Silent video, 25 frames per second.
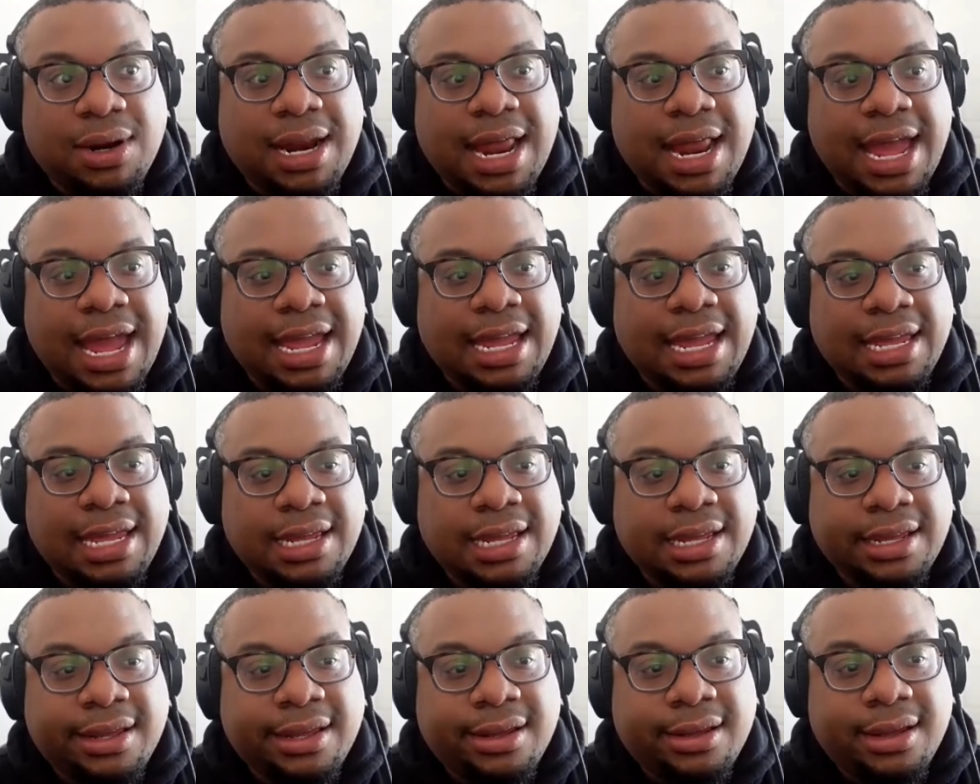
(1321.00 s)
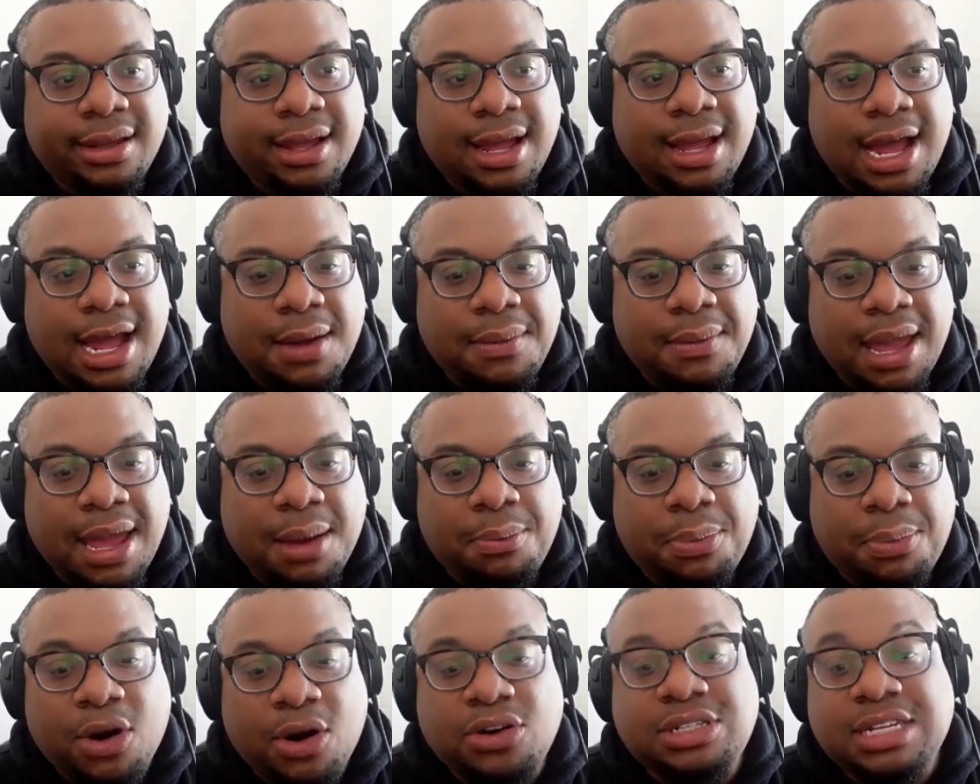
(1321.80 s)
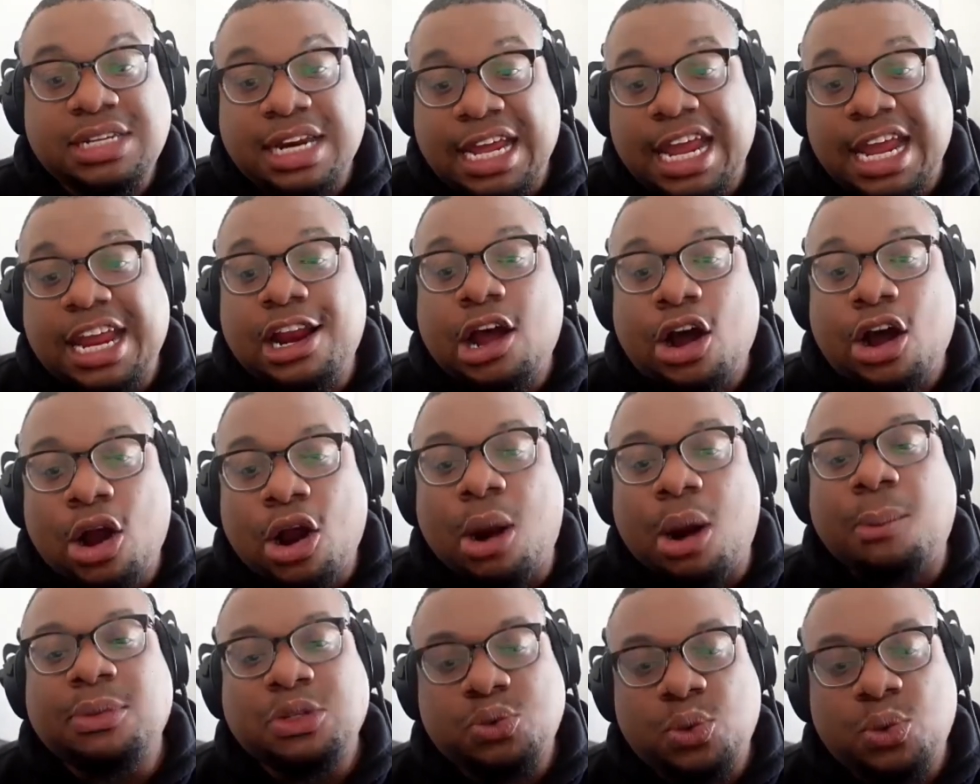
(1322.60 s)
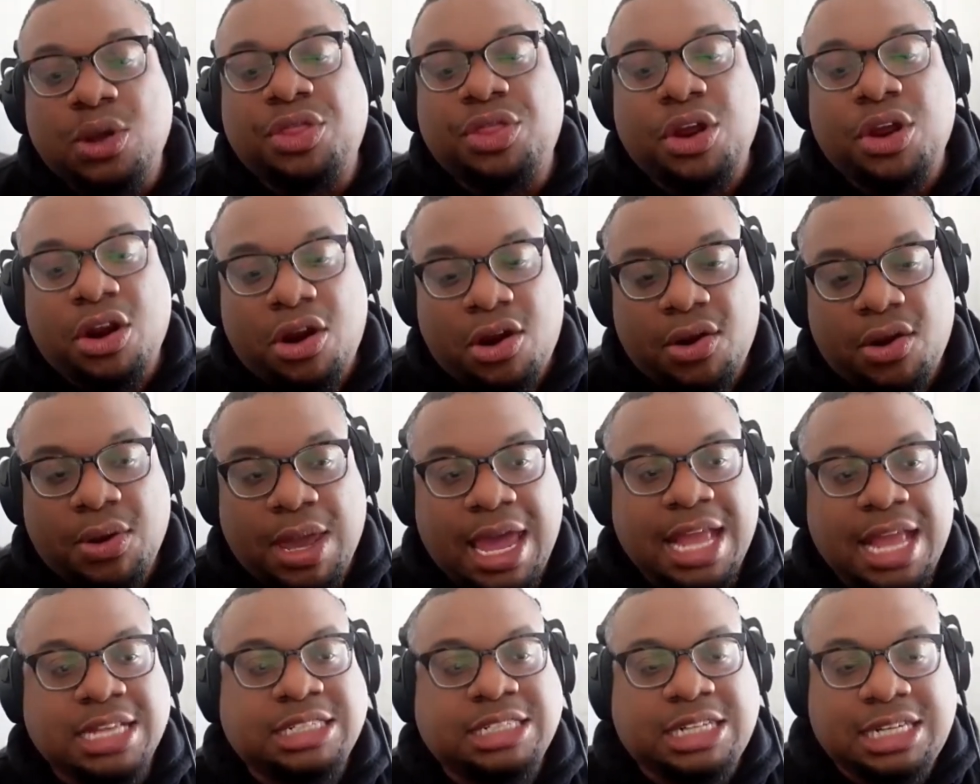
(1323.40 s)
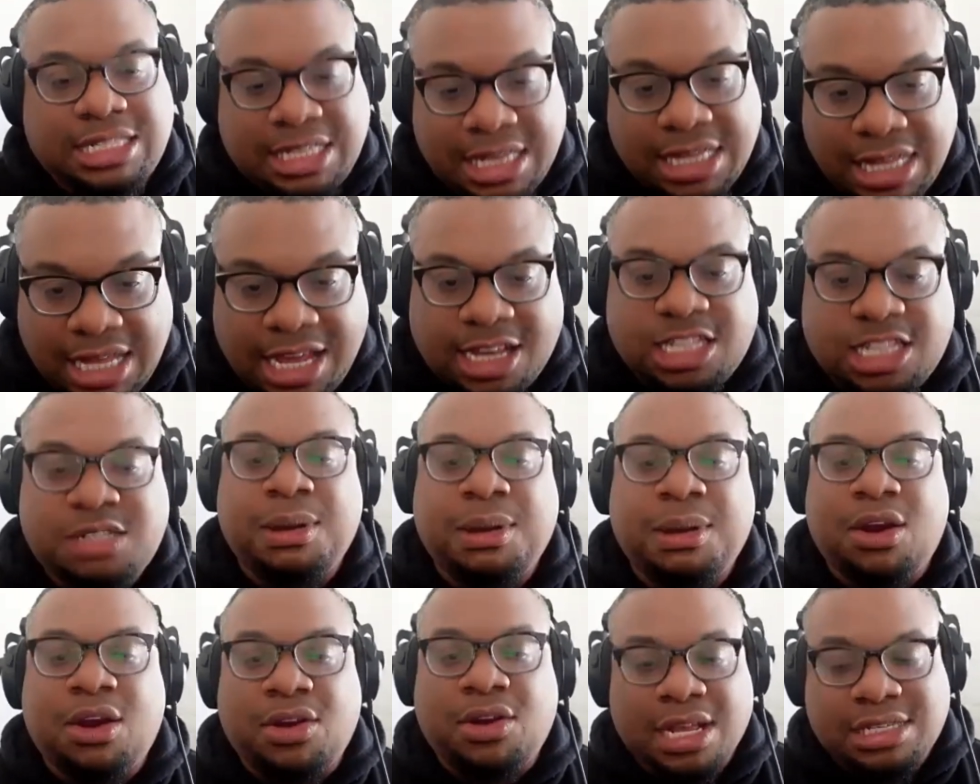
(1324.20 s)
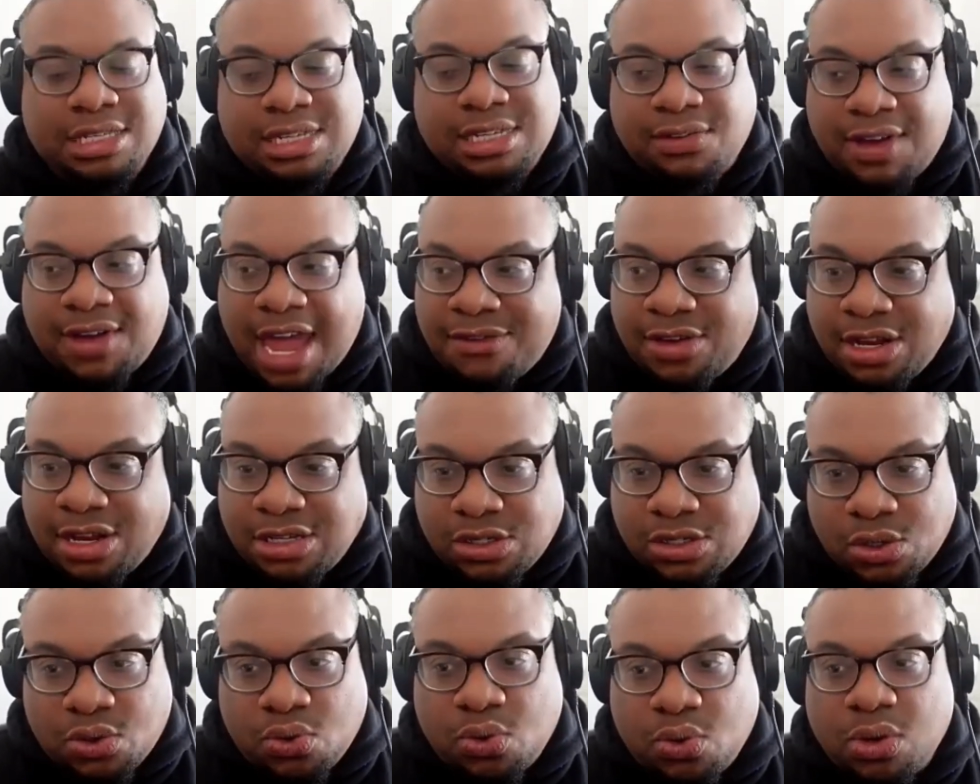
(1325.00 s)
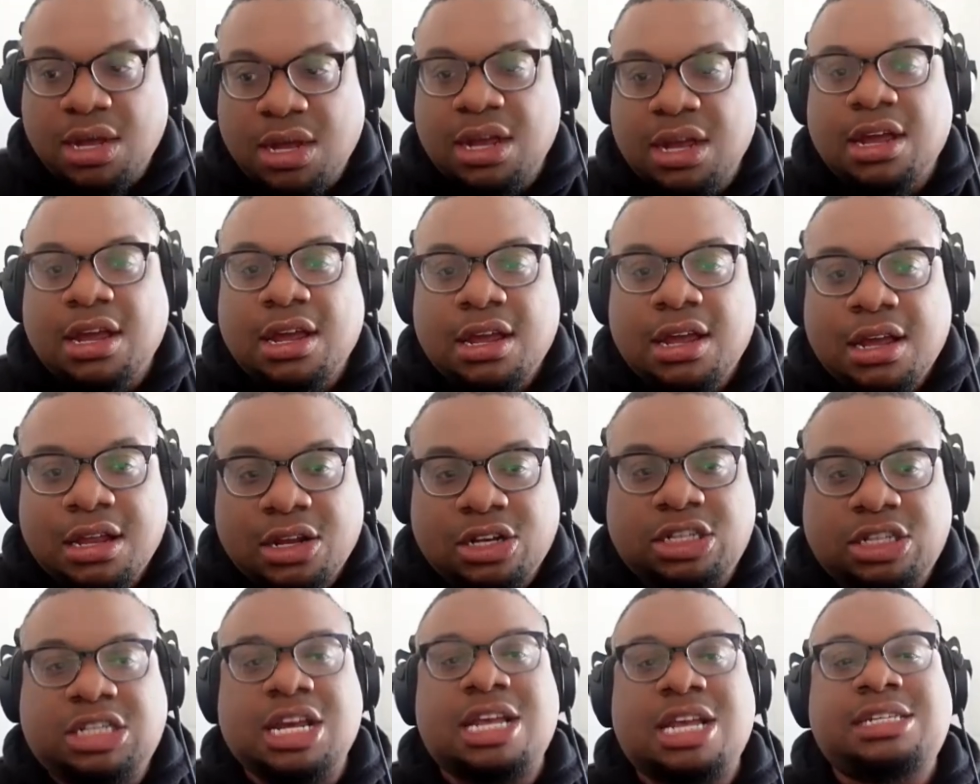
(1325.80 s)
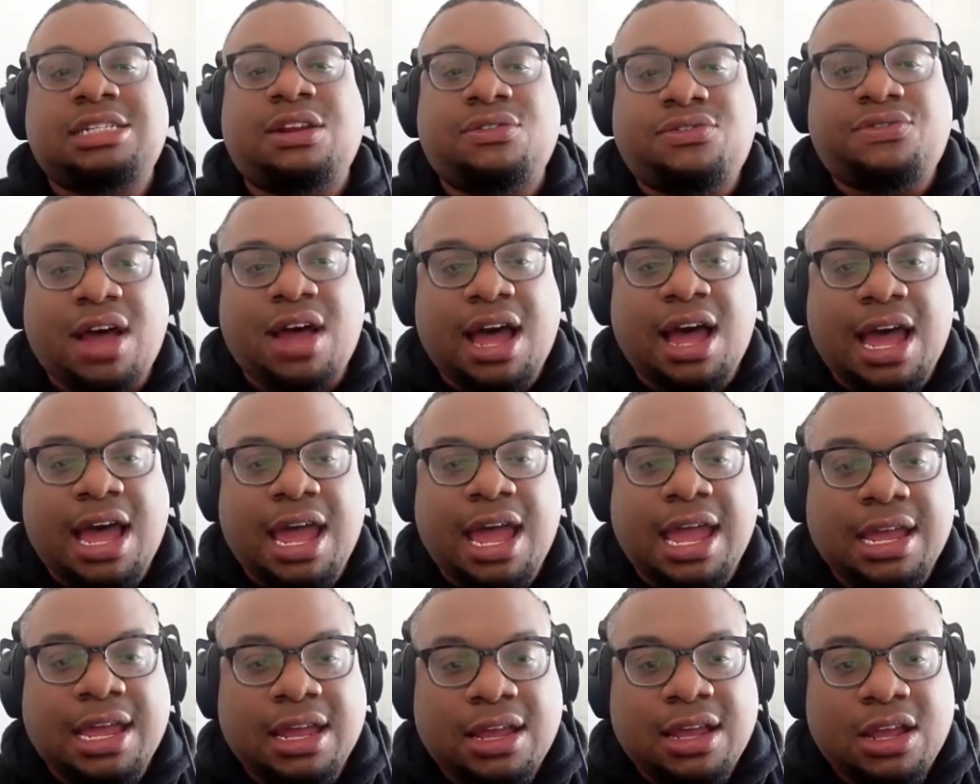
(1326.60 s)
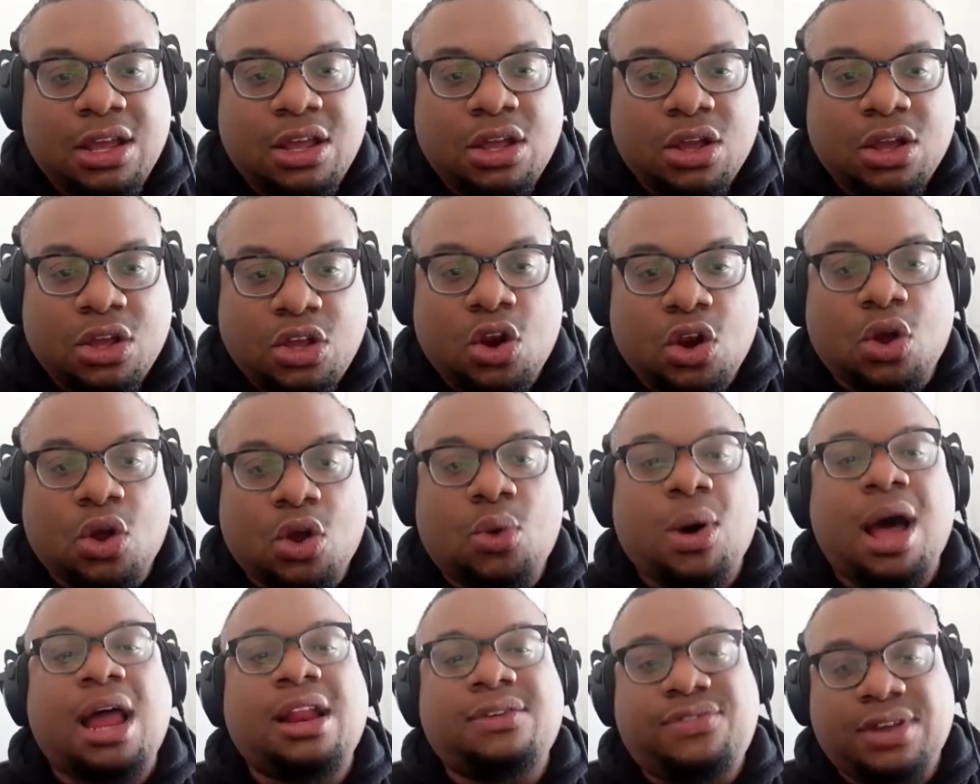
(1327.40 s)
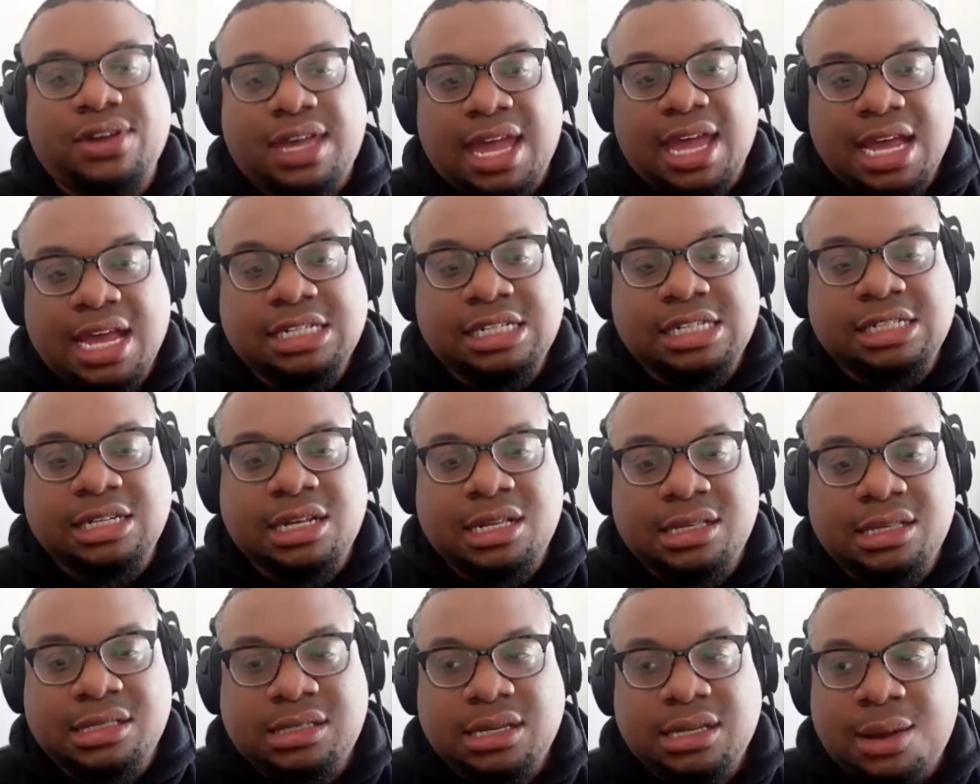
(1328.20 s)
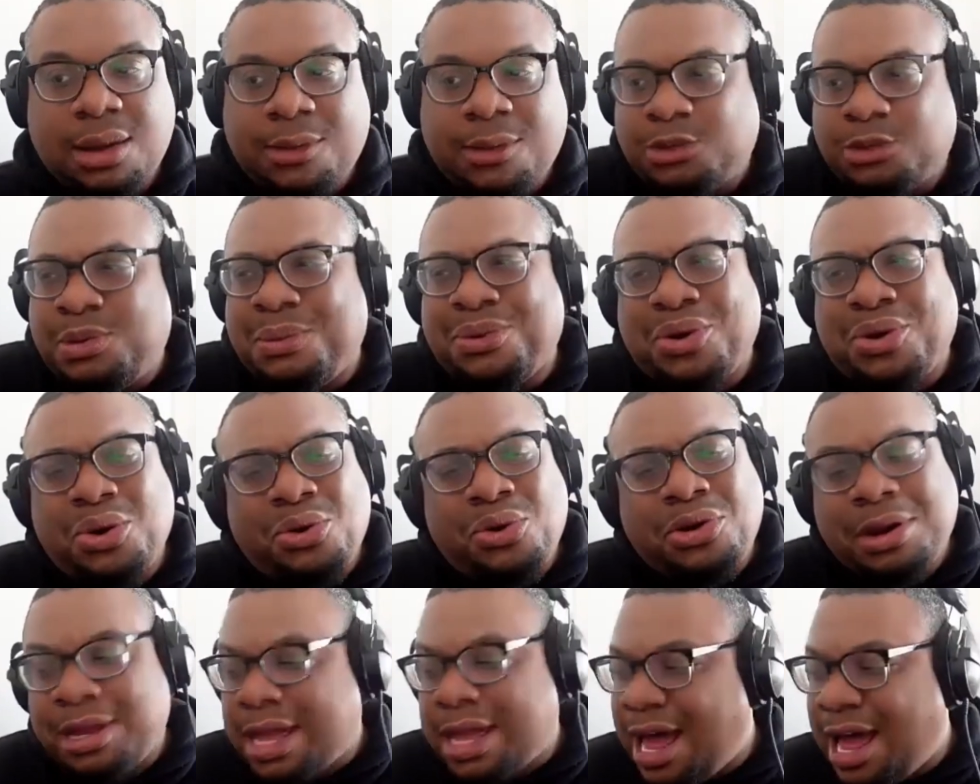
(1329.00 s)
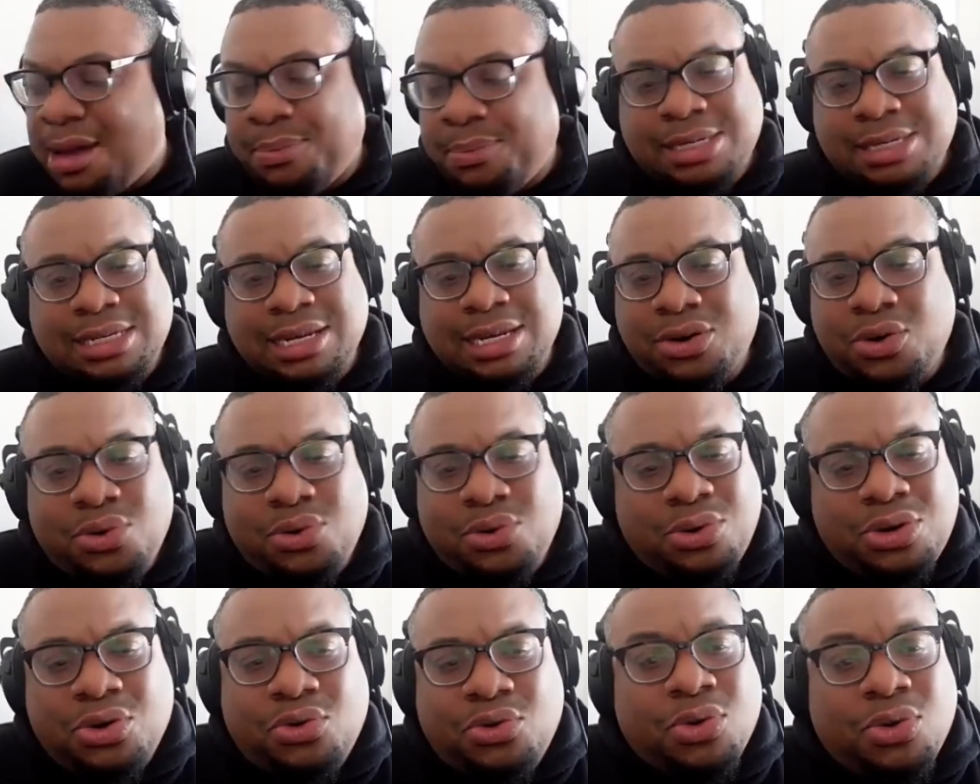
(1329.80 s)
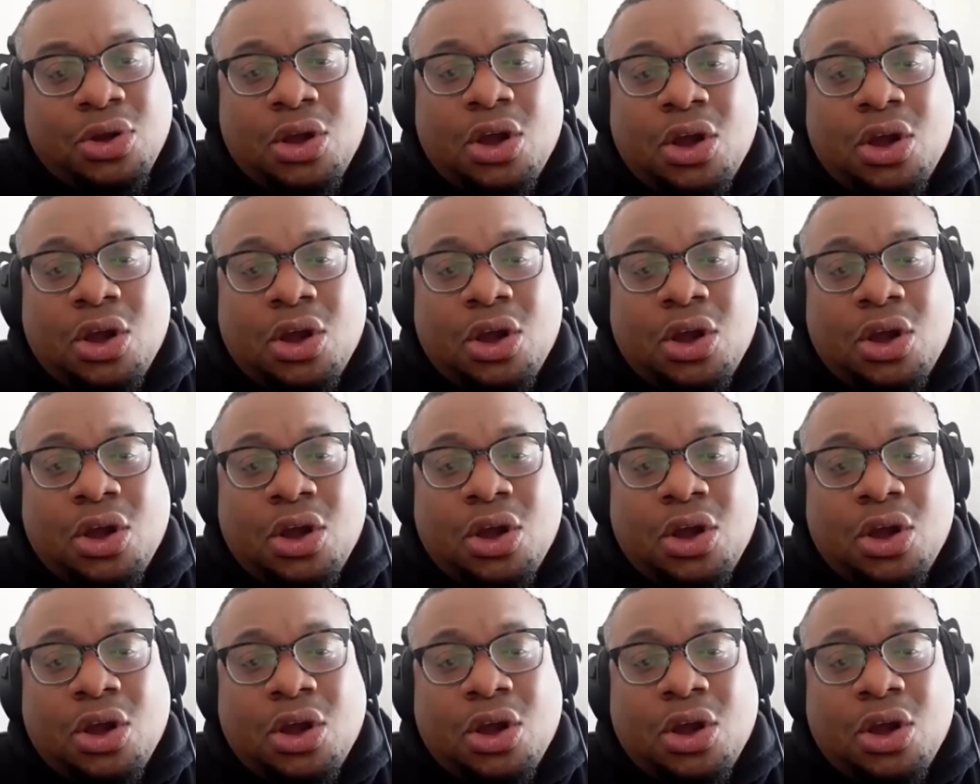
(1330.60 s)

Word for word: like uh, a person in arms with her, and just the experience of having to justify your qualifications amongst people who are incompetent, who, who,